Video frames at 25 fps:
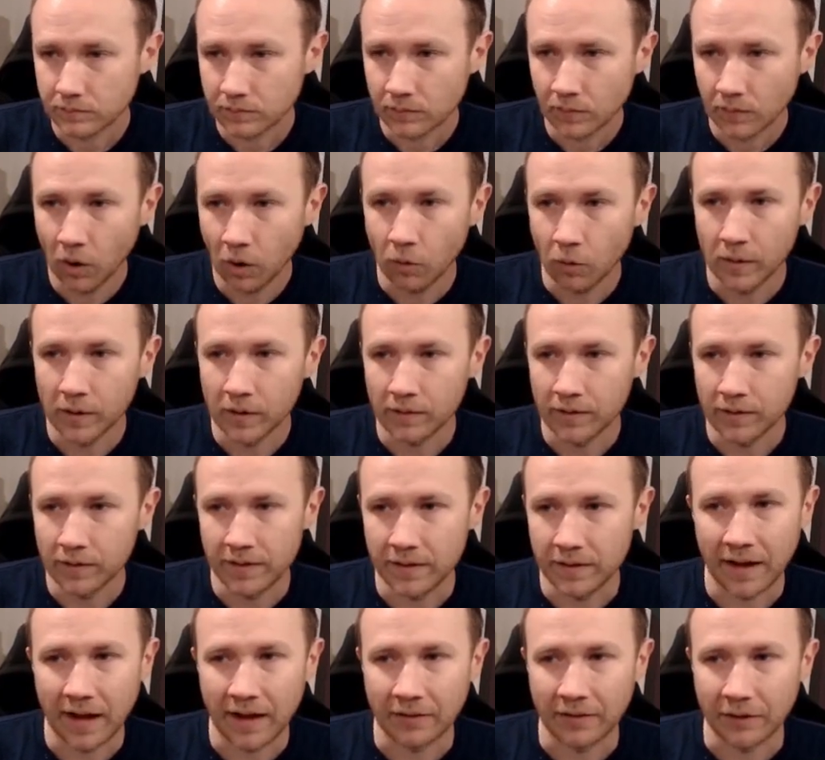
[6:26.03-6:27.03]
oh, we don't need the
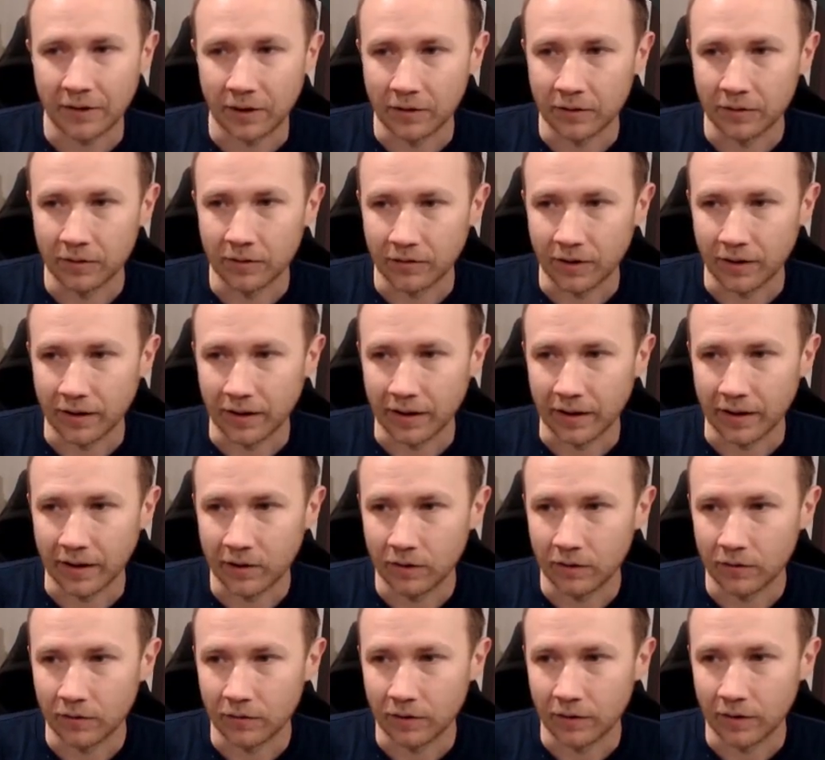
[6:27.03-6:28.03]
dot there. Let's try that.
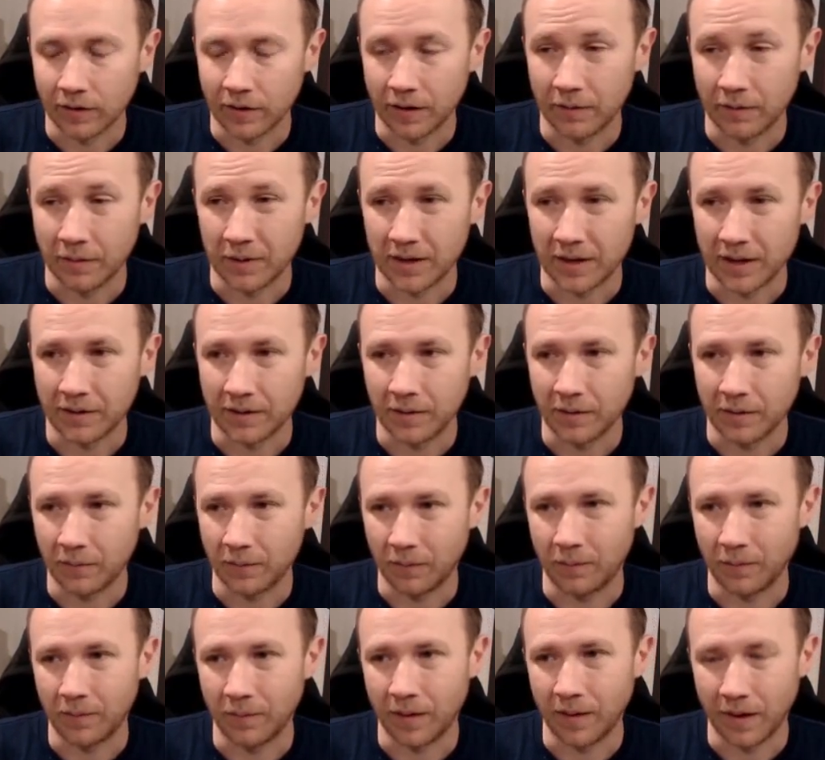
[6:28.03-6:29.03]
Covert, and we get
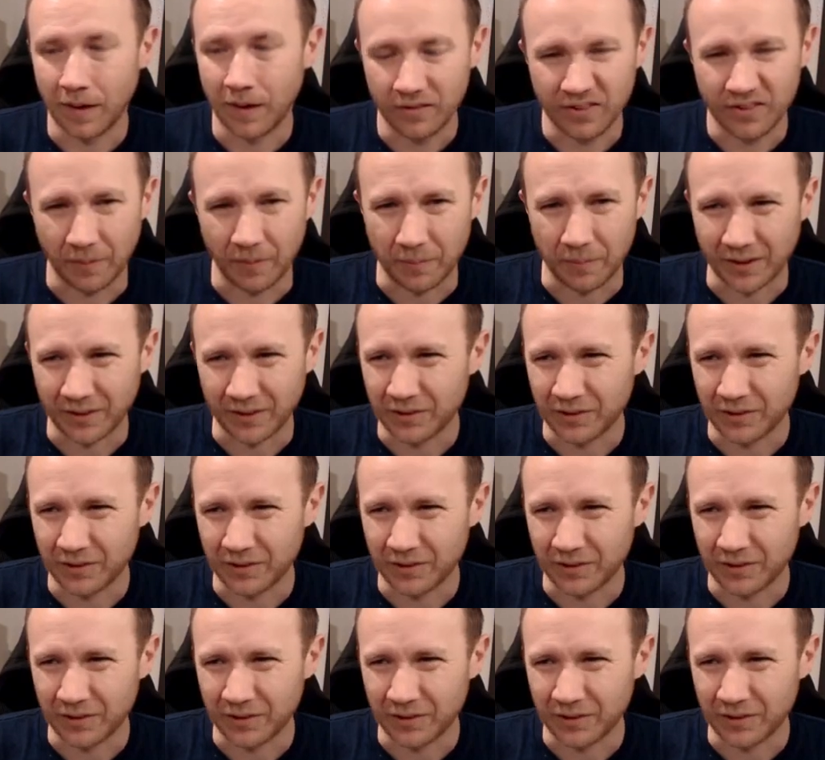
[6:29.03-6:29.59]
something.